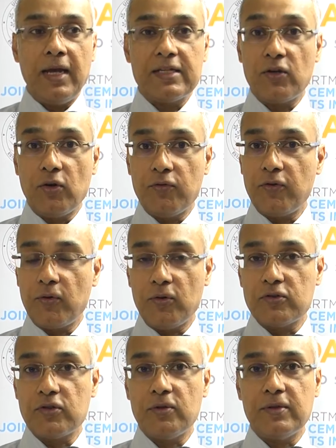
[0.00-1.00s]
as an offer
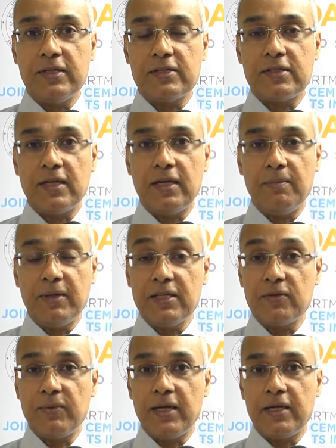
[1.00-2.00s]
also, this uh,
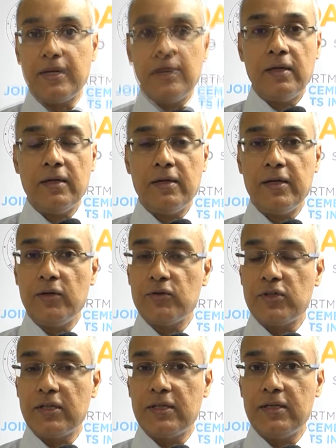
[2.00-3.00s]
month we are uh,
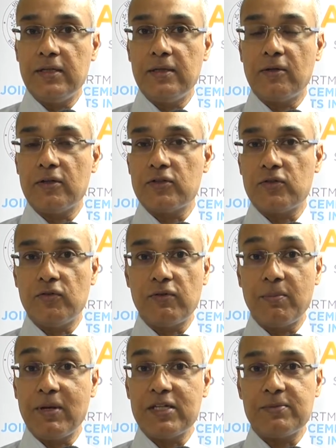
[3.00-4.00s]
reducing the cost of
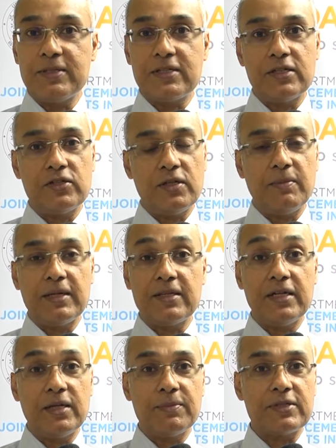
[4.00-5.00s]
replacement surgery by
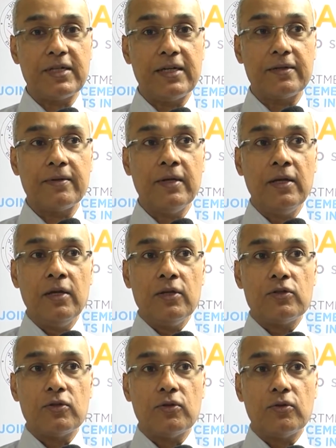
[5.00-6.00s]
thirty percent.
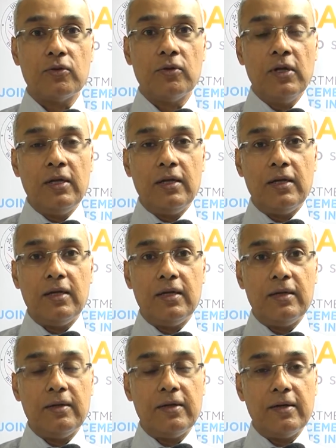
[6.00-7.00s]
So
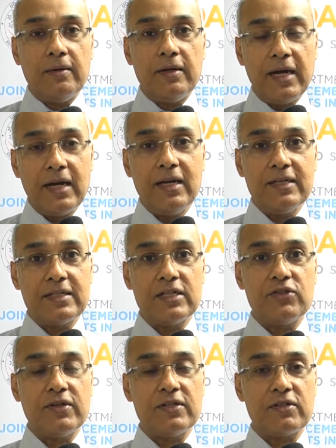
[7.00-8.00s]
uh, rarely
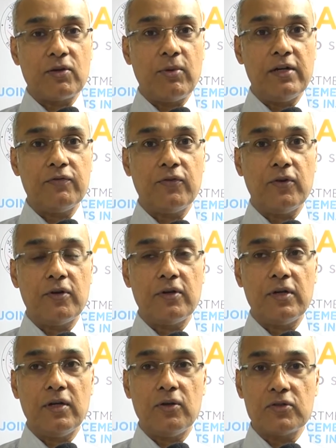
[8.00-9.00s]
surgery is required
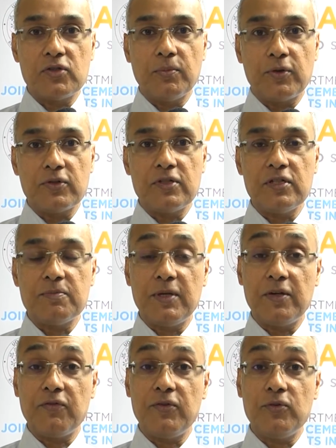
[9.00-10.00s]
for uh, osteoporosis,
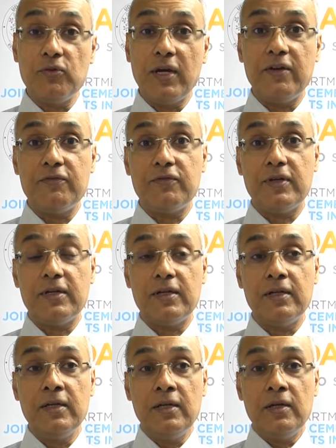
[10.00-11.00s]
but if you do have
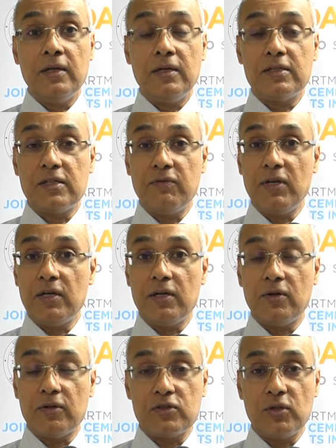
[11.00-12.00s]
uh, uh,
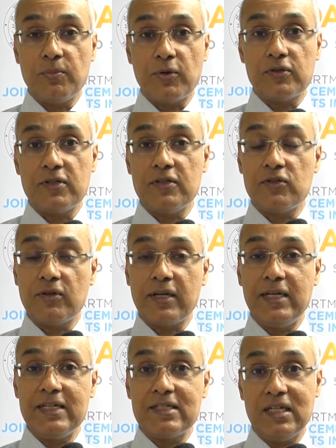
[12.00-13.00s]
severe osteoporosis, you
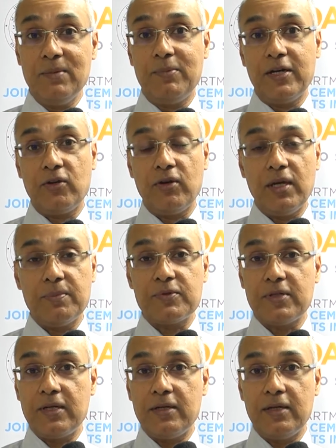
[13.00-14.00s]
can easily break your
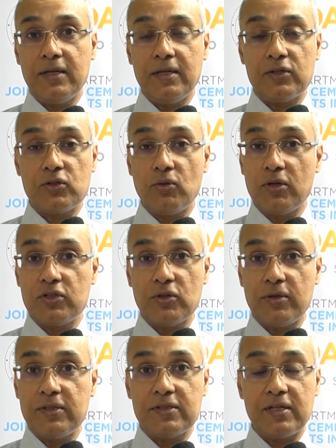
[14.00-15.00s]
hips and uh, shoulder
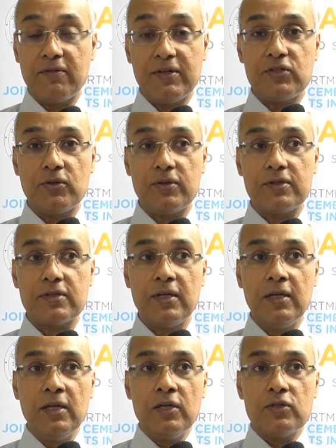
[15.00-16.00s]
joints and wrist joints.
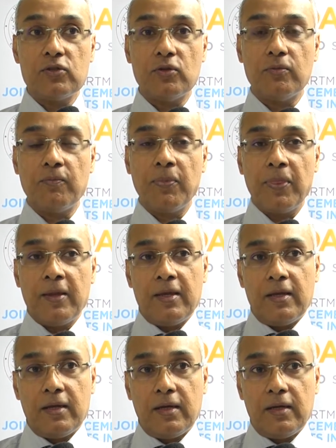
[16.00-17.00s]
So
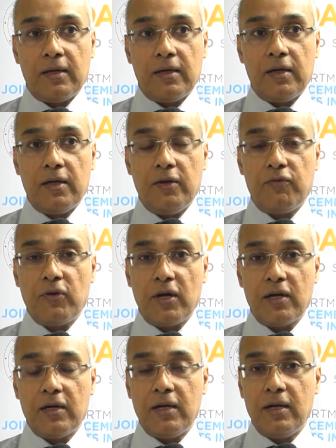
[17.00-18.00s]
uh, if you
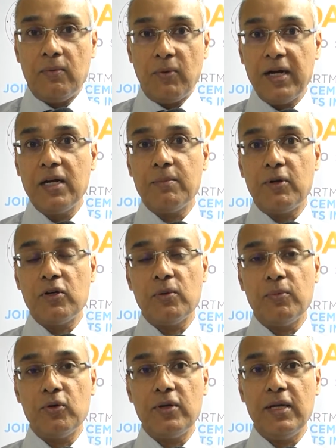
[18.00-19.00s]
are uh, worried about
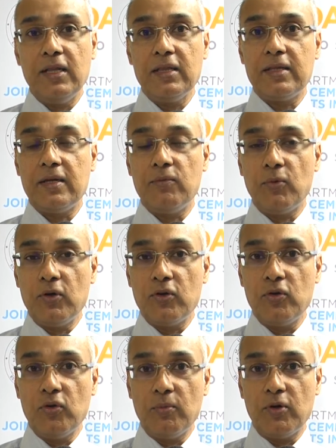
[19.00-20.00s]
your bone health and want
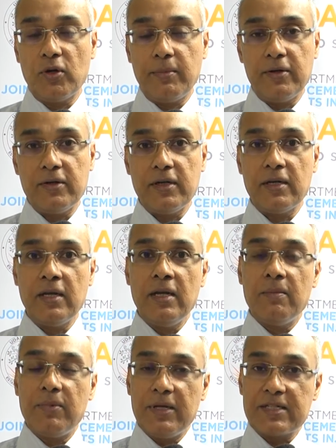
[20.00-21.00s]
to know more about it,
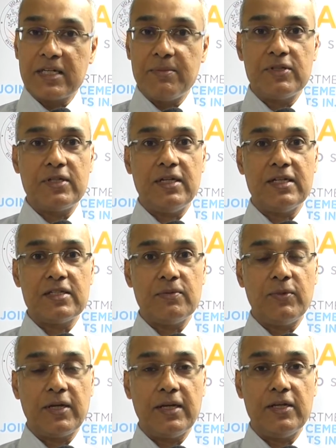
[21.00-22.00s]
please come and see us
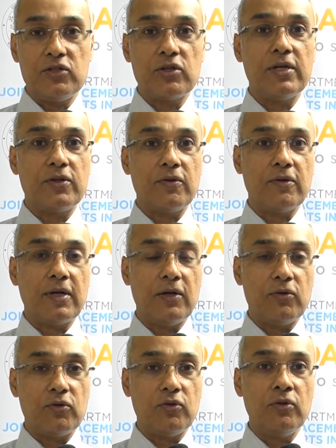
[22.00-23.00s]
and we can educate you on
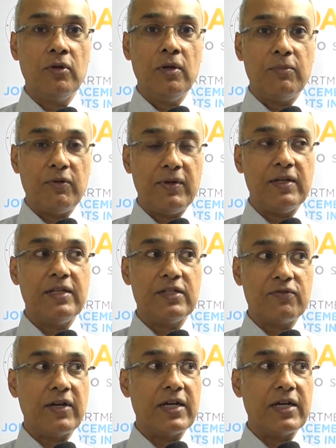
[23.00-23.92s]
how to prevent these